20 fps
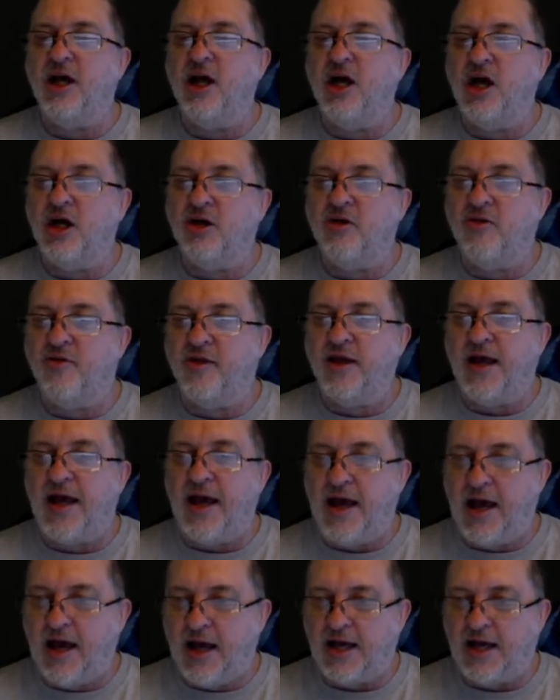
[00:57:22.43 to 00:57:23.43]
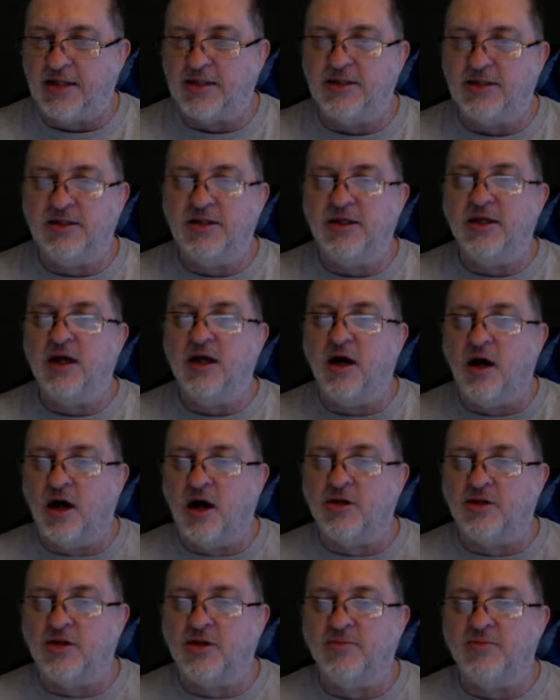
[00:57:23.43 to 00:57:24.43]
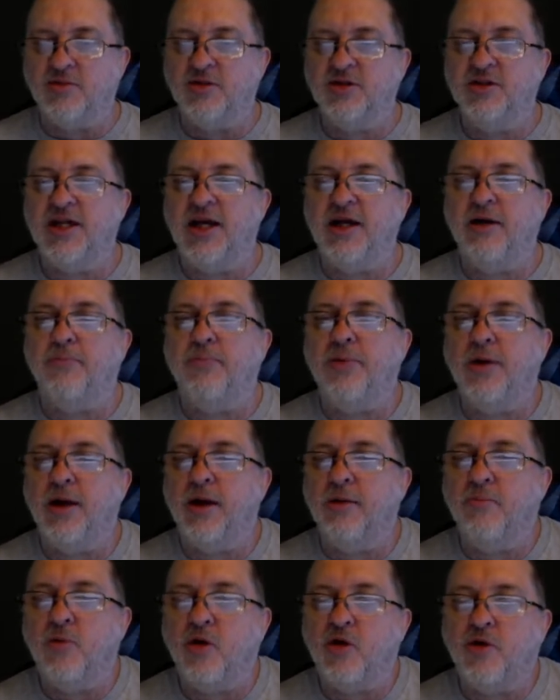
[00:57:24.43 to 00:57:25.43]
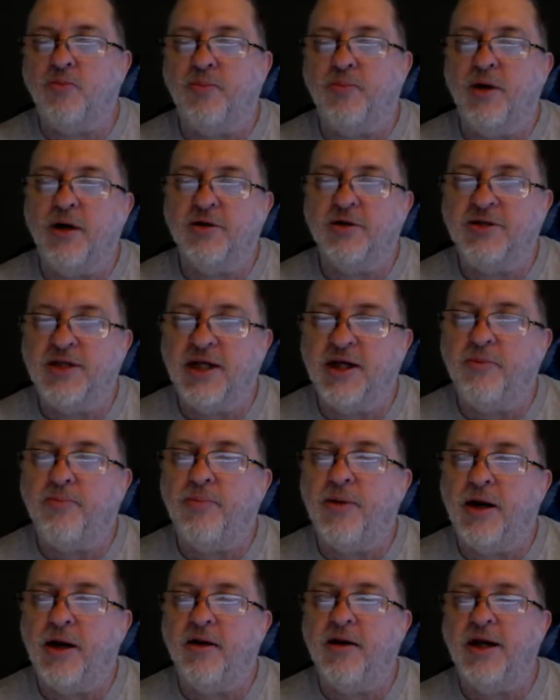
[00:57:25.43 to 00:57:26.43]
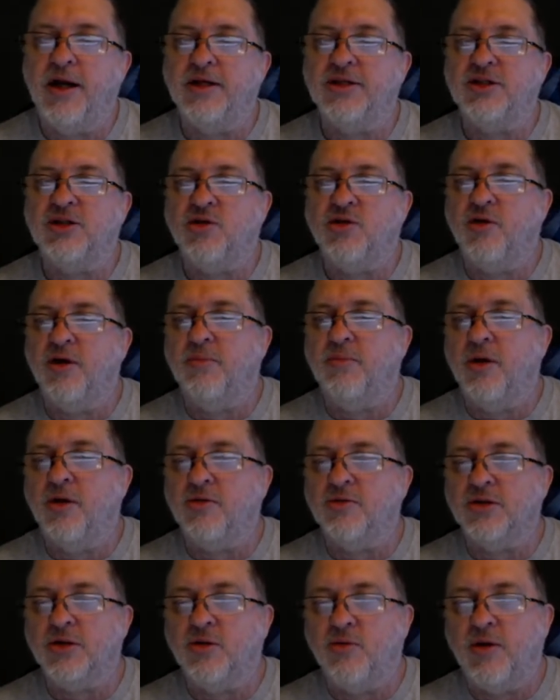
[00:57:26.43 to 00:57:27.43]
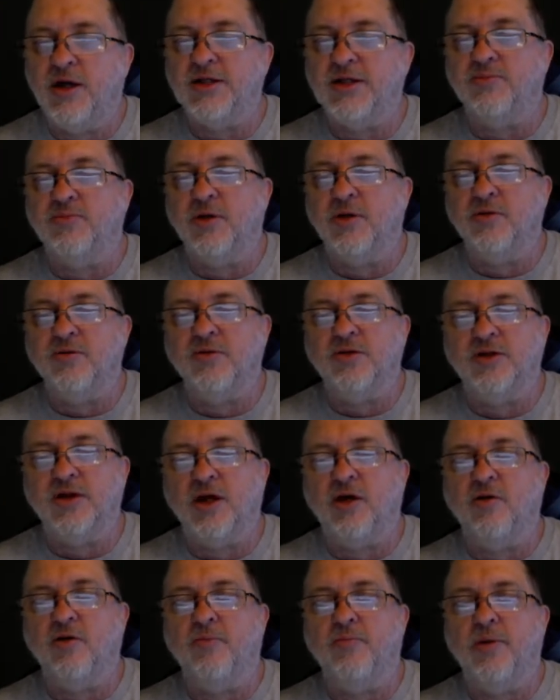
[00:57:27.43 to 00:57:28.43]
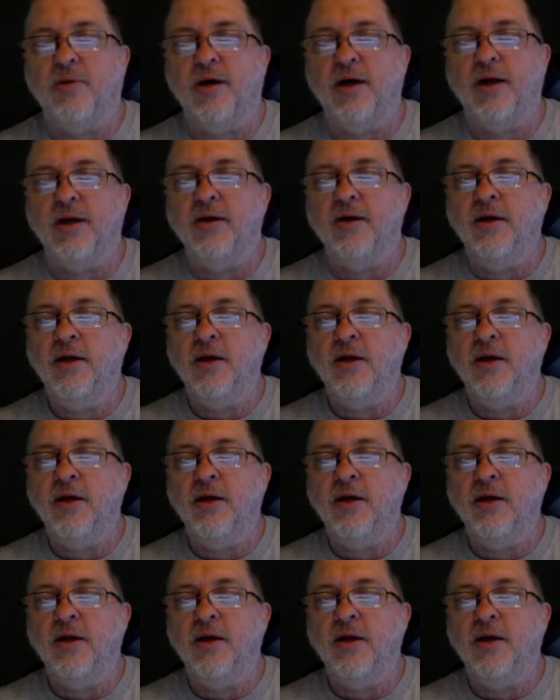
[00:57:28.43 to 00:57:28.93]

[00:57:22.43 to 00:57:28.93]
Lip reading: Under the ice. Awesome. Single player, multiplayer. Single player has story modes, quest modes, solo play.